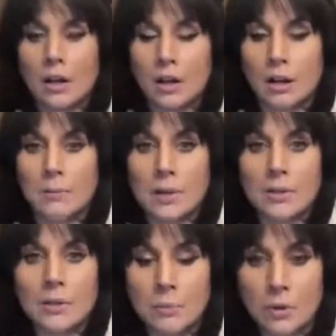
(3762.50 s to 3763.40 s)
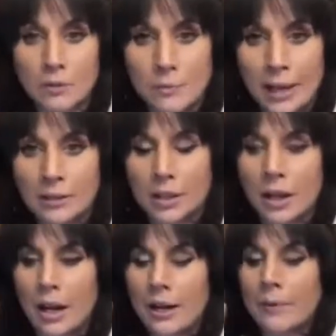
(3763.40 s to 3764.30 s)
um, the book of
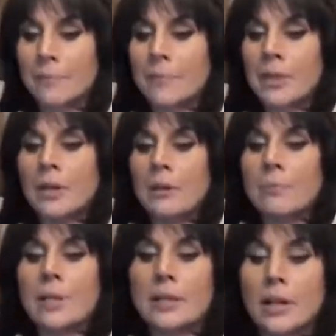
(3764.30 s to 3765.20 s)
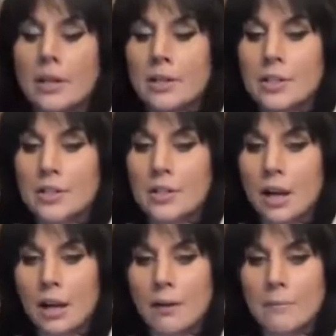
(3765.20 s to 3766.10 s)
Malachi because
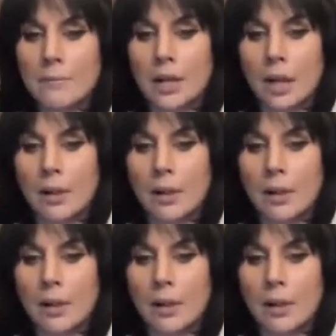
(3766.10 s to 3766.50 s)
um,